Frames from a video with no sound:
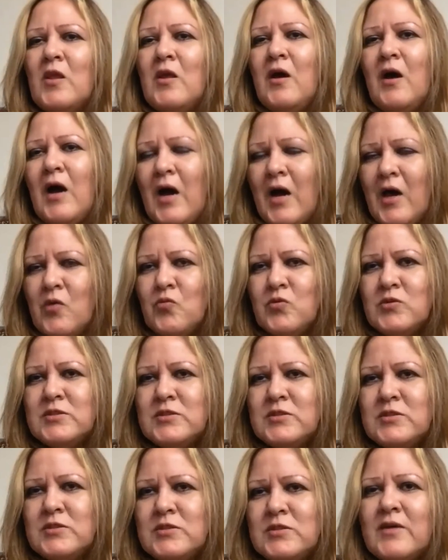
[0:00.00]
I was the
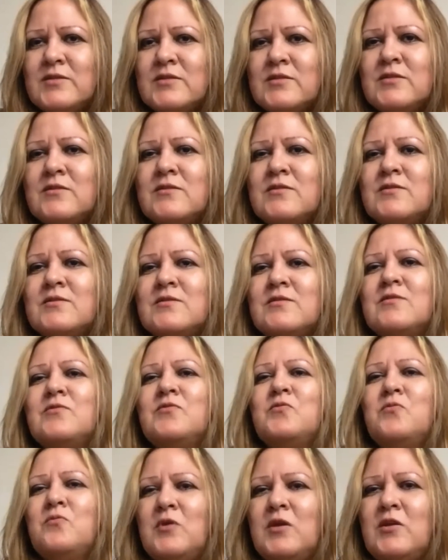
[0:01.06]
fastest
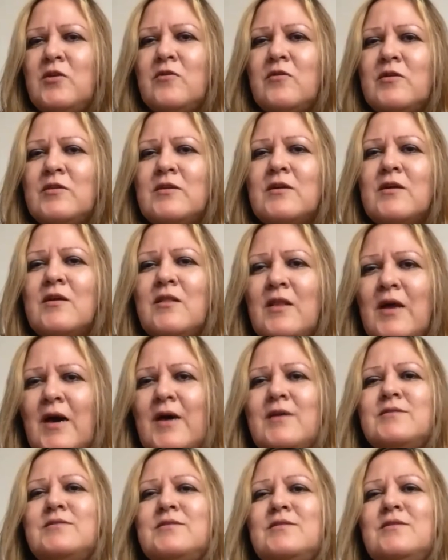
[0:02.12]
reader in the
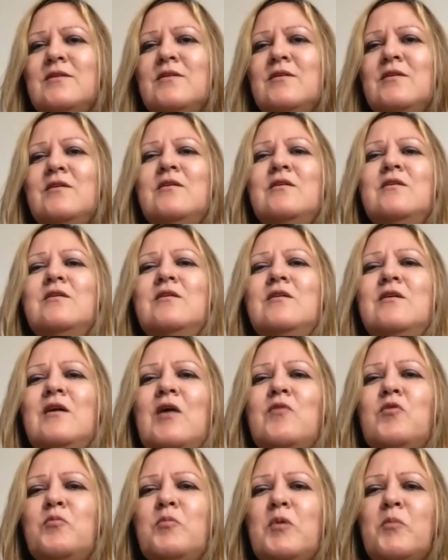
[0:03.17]
class. I
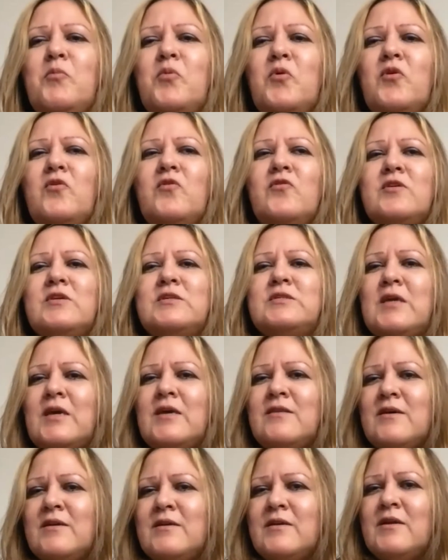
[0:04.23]
remember the day
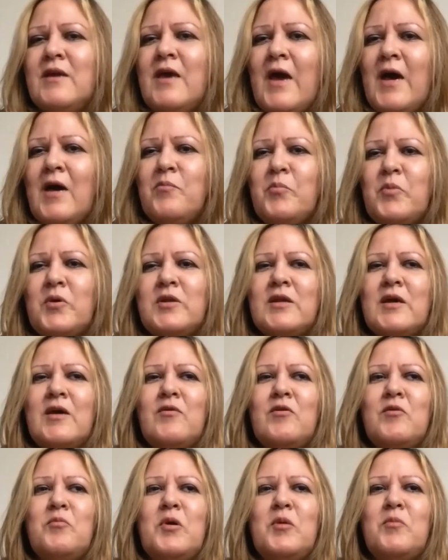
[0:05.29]
that it happened. I
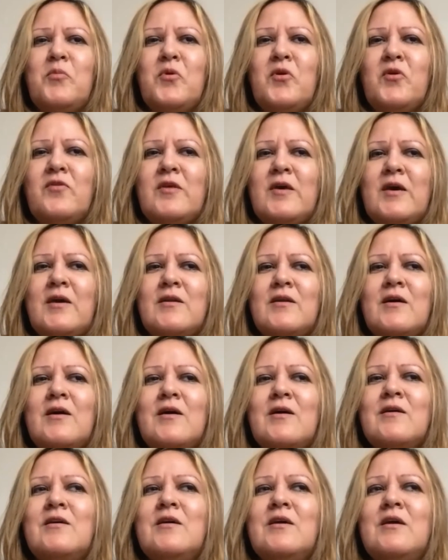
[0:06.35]
remember that
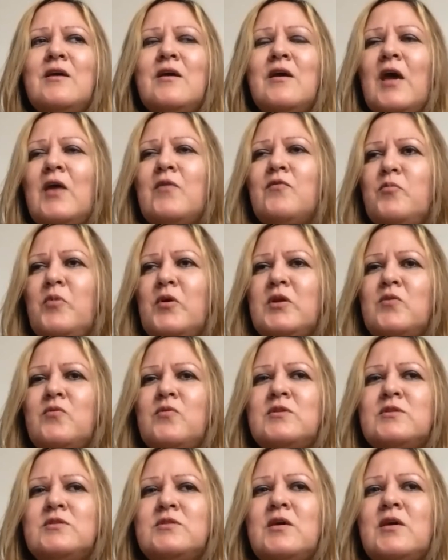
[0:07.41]
everybody would
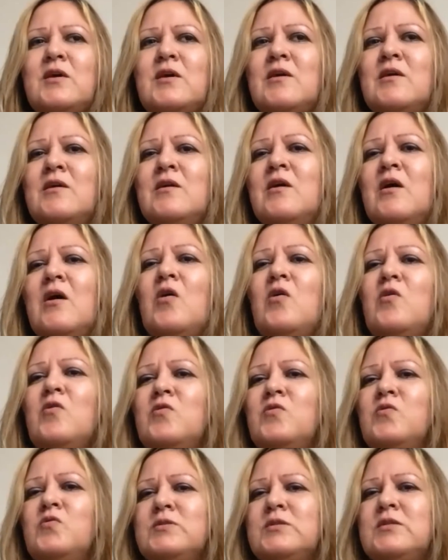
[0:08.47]
say, "Oh,
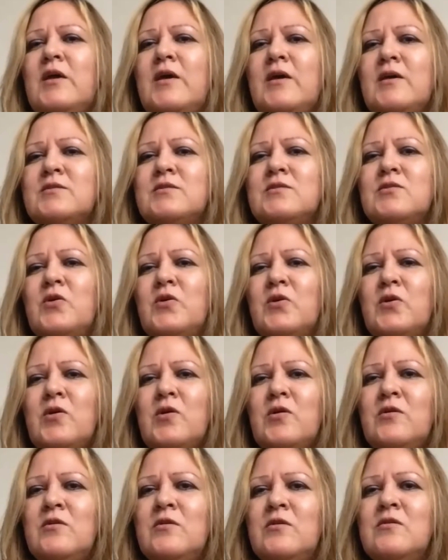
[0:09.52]
who's next?
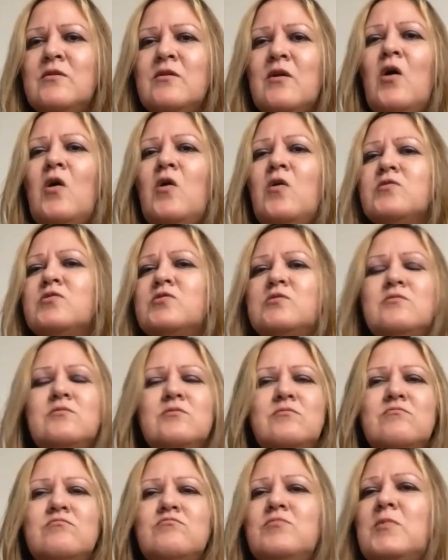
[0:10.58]
Her? Oh,
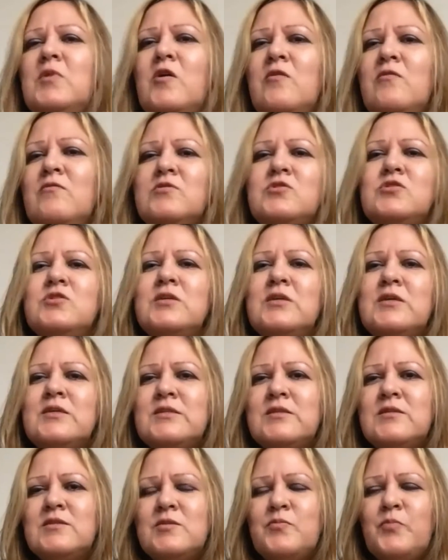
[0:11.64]
no, she
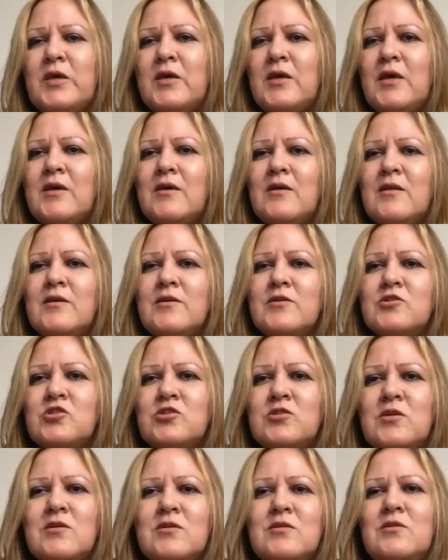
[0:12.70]
doesn't speak English.
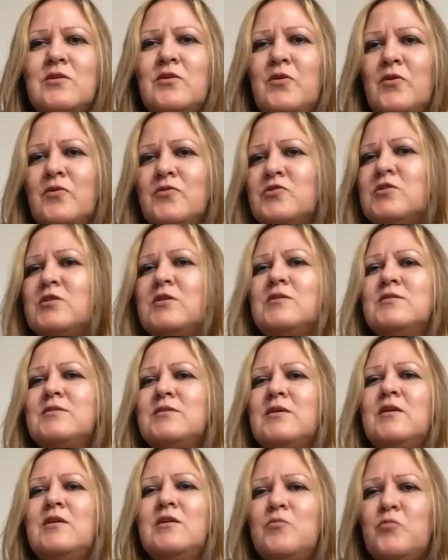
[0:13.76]
She's
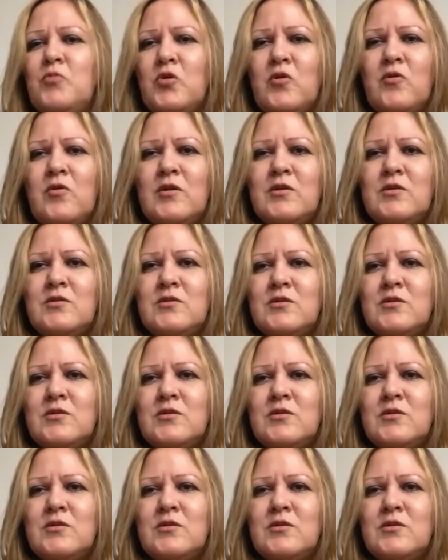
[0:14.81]
an immigrant.